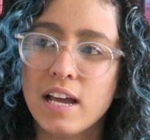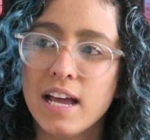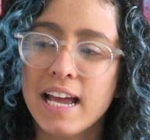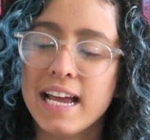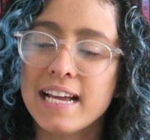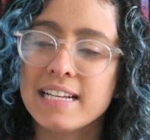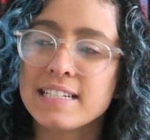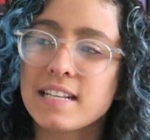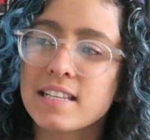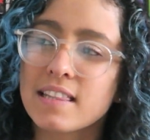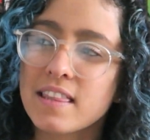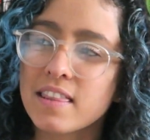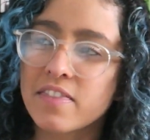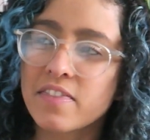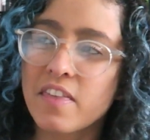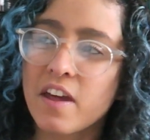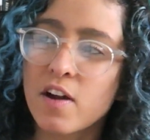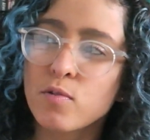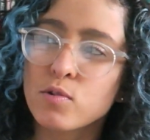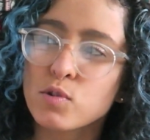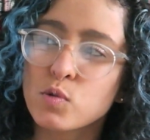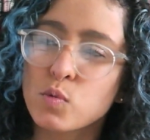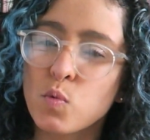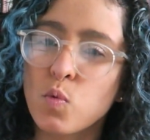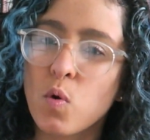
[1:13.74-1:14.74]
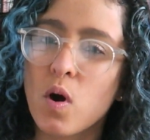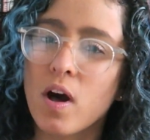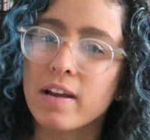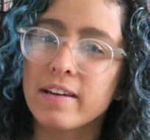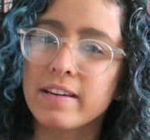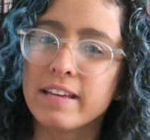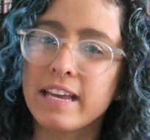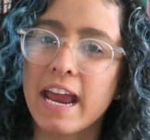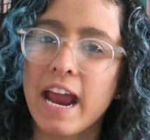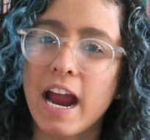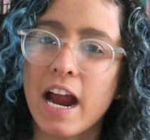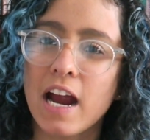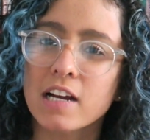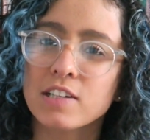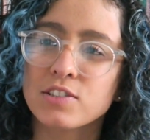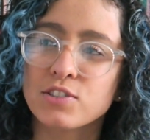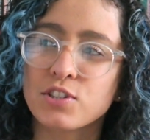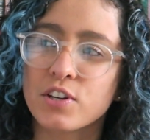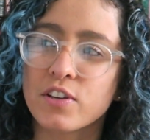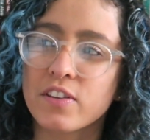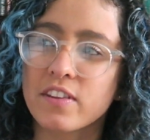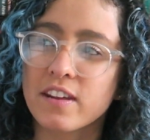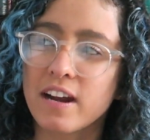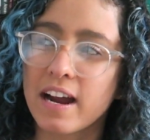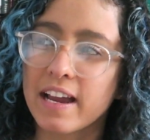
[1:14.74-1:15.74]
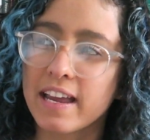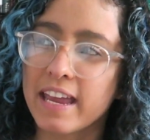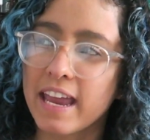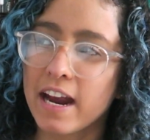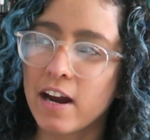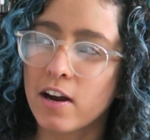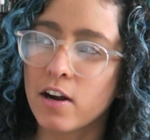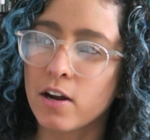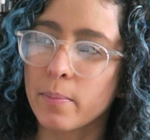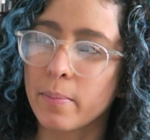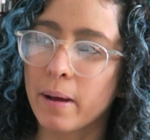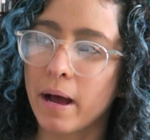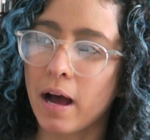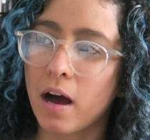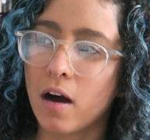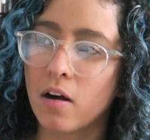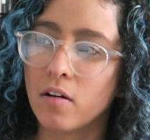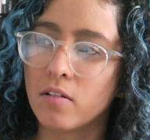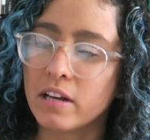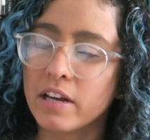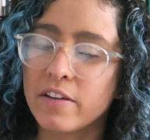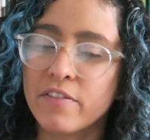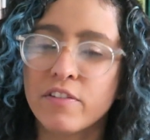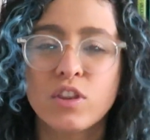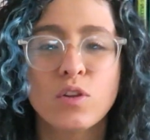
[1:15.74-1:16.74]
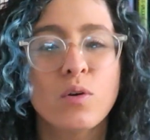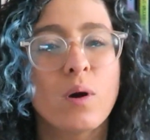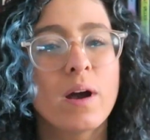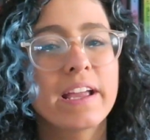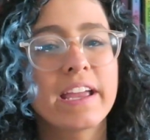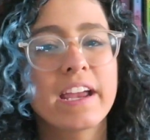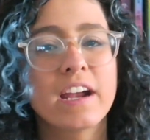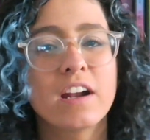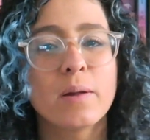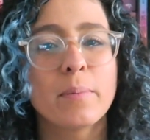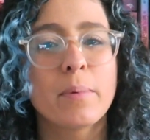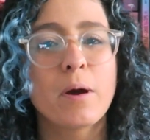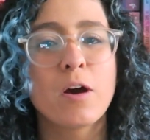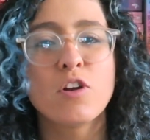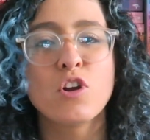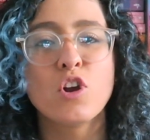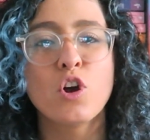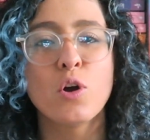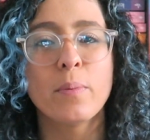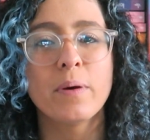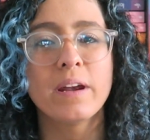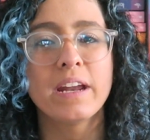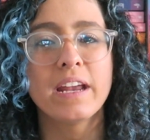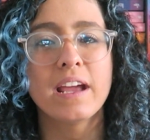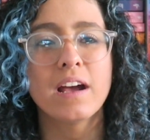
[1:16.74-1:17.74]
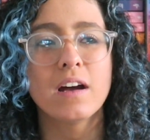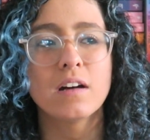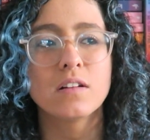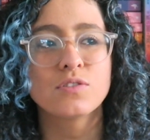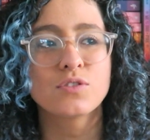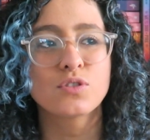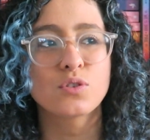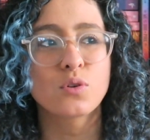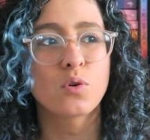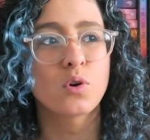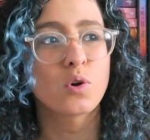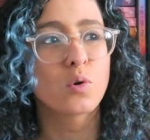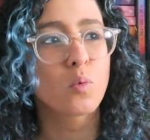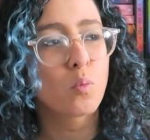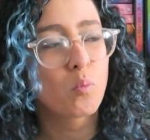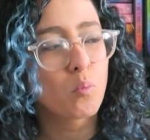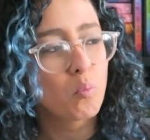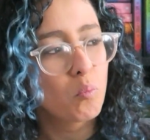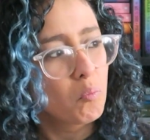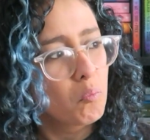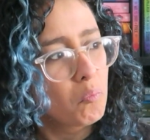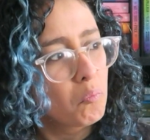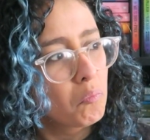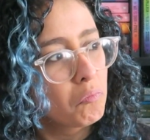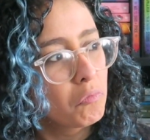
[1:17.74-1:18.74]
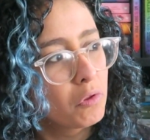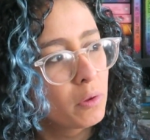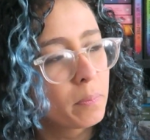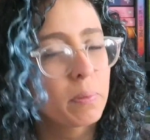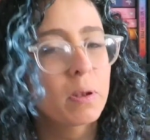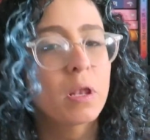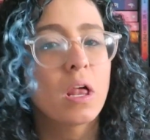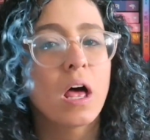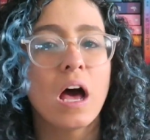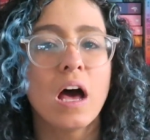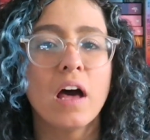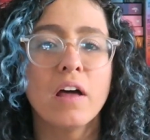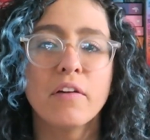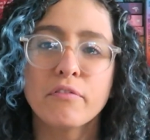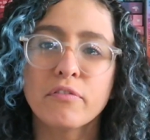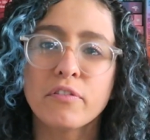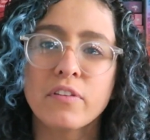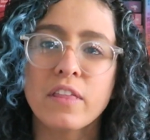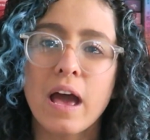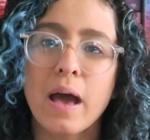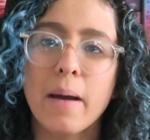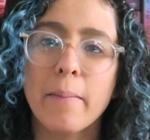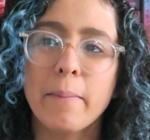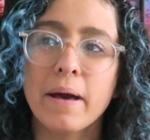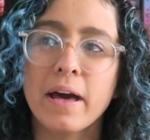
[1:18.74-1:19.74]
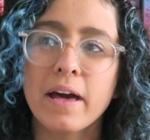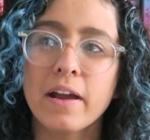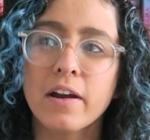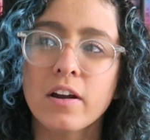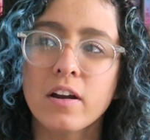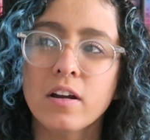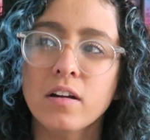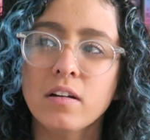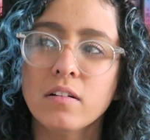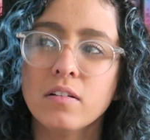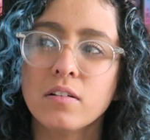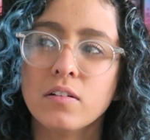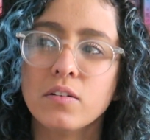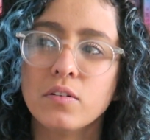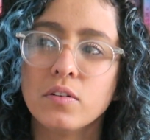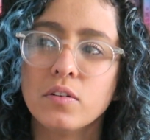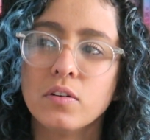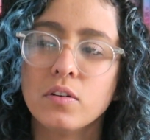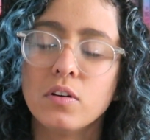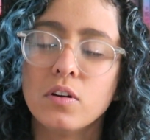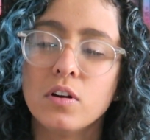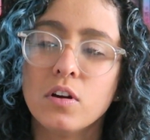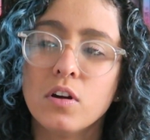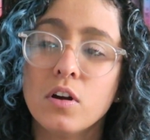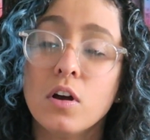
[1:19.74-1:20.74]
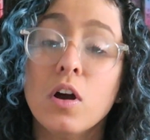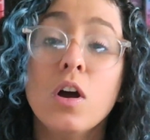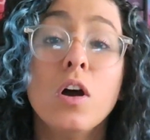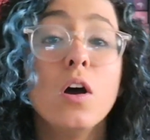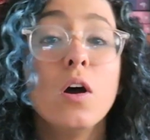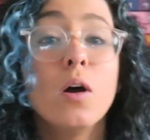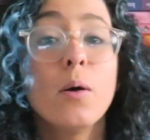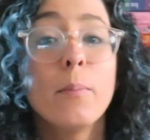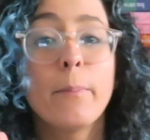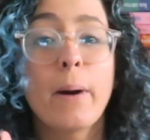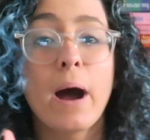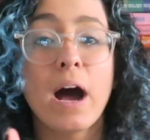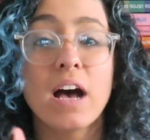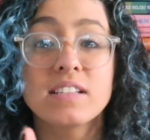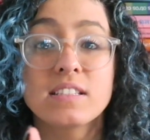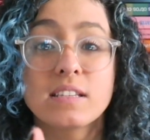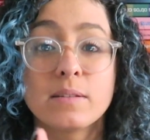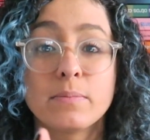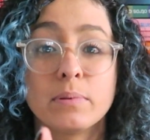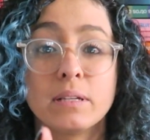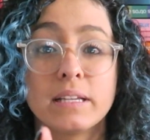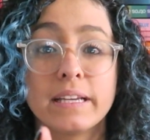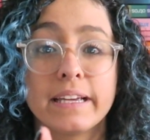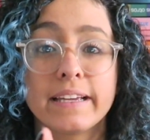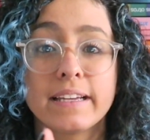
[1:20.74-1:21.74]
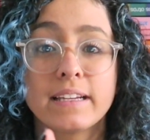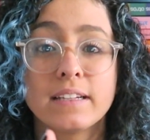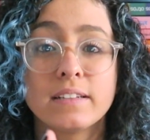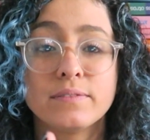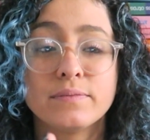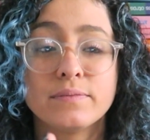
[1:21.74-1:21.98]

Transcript: Is it that there was one character that I cared about, even though I cared about nobody else, or the plot for that matter? Possibly.